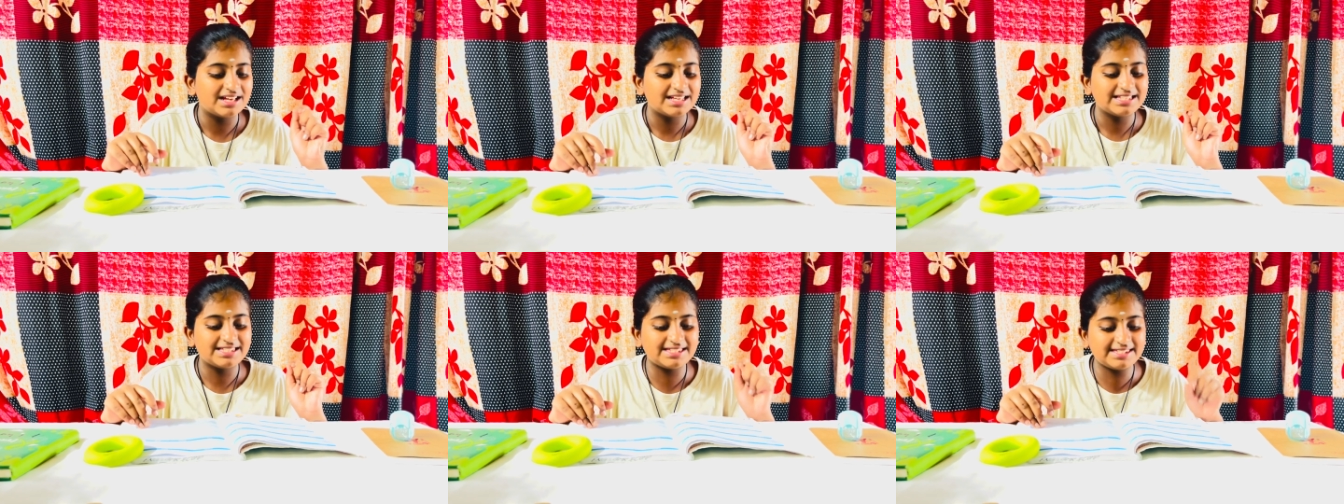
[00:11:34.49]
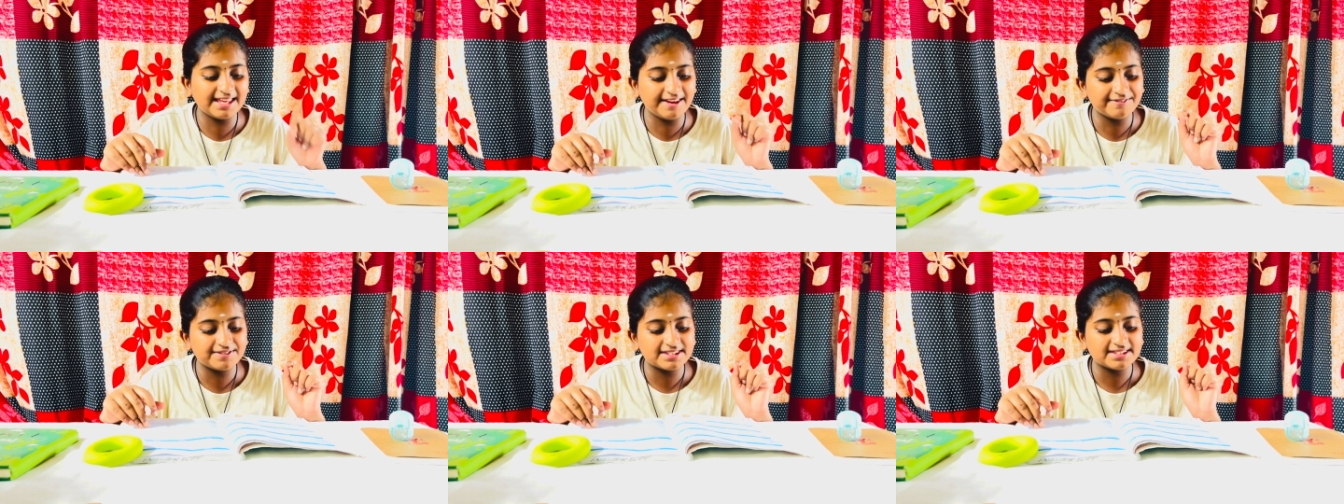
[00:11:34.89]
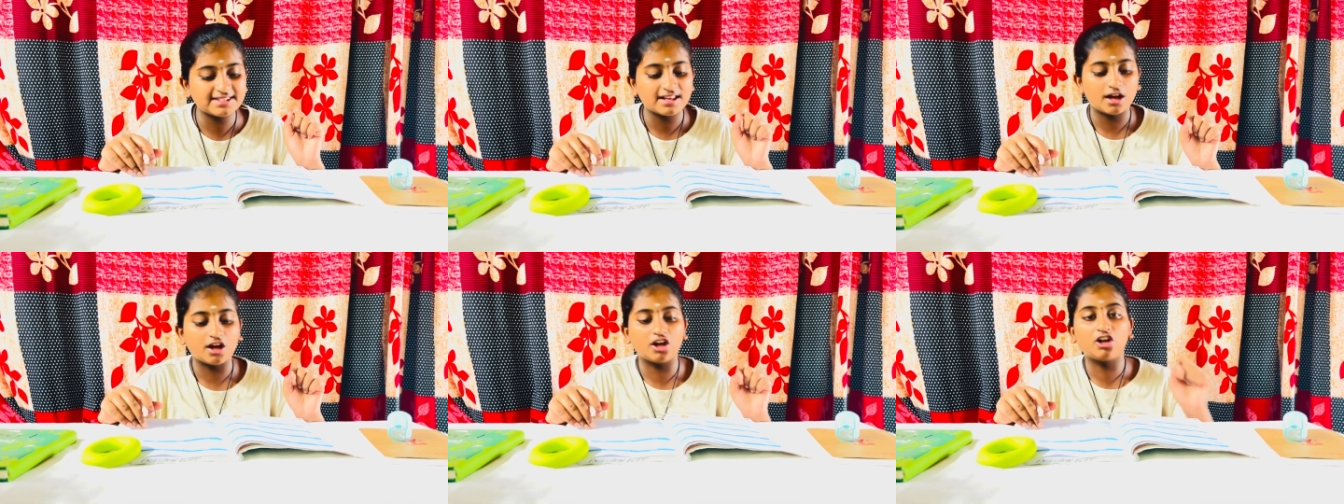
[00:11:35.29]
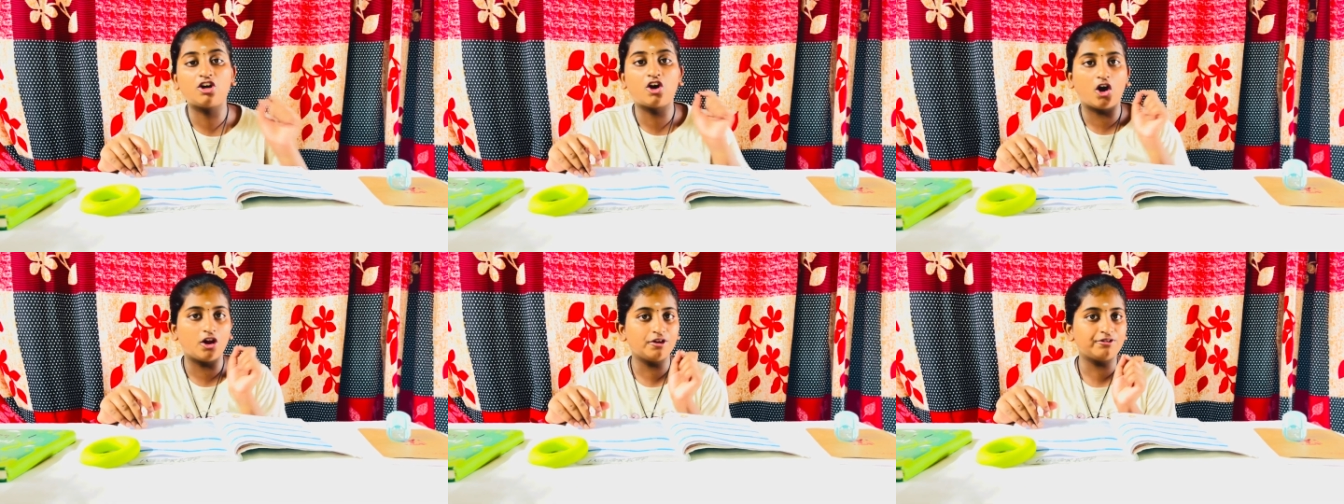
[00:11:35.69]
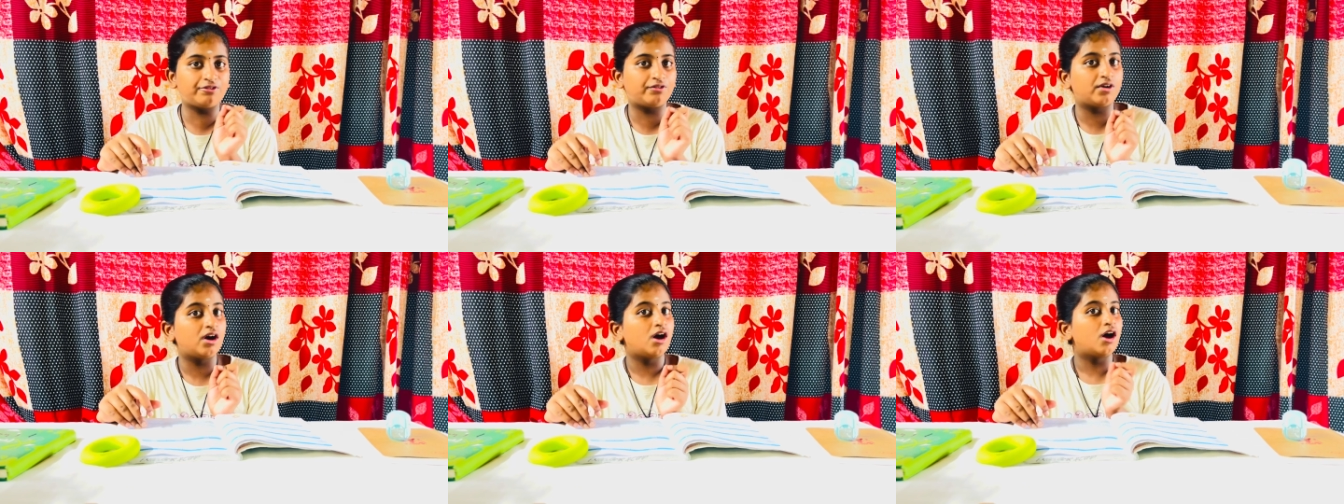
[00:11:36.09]
safes. Golf,
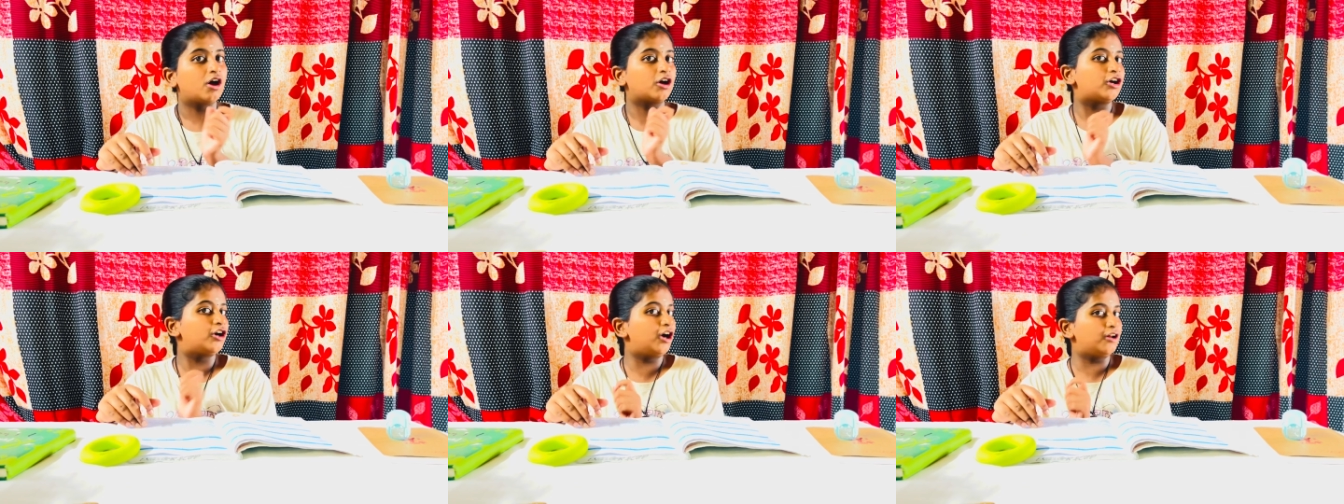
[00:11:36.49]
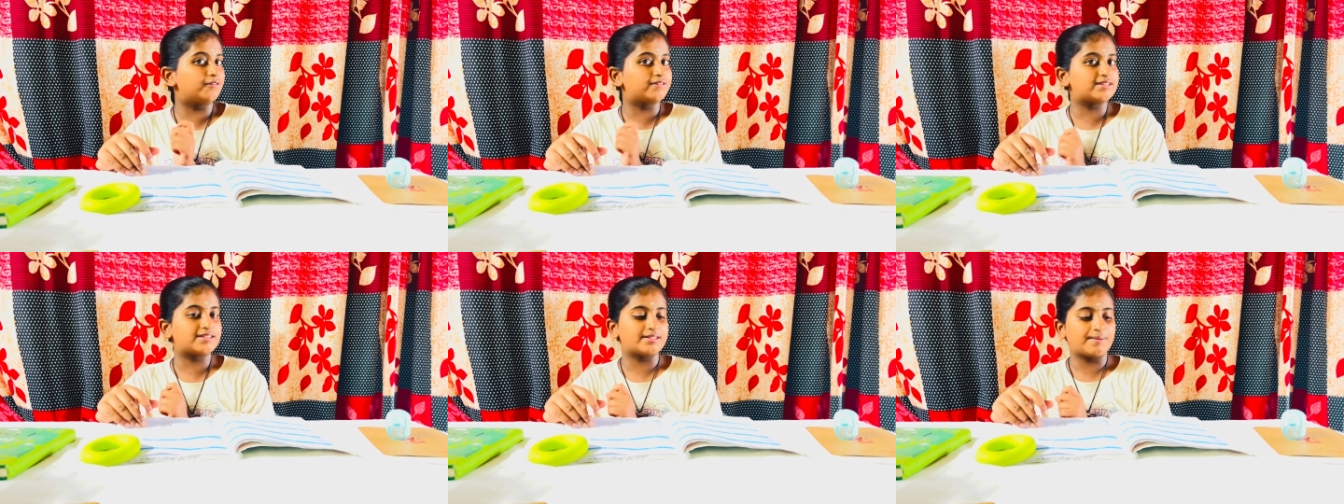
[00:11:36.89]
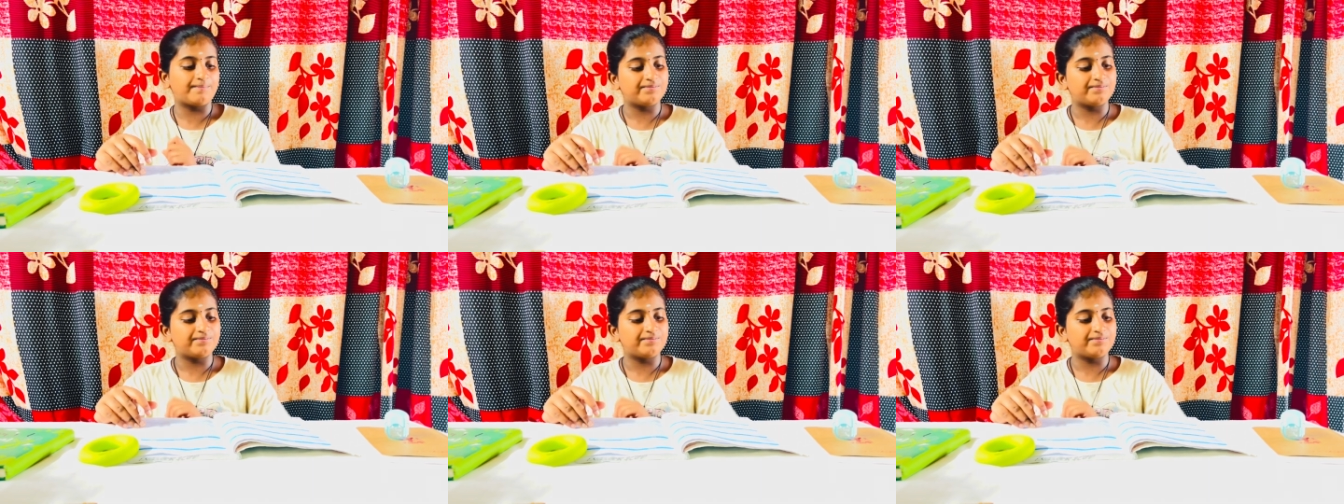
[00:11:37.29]
golfs.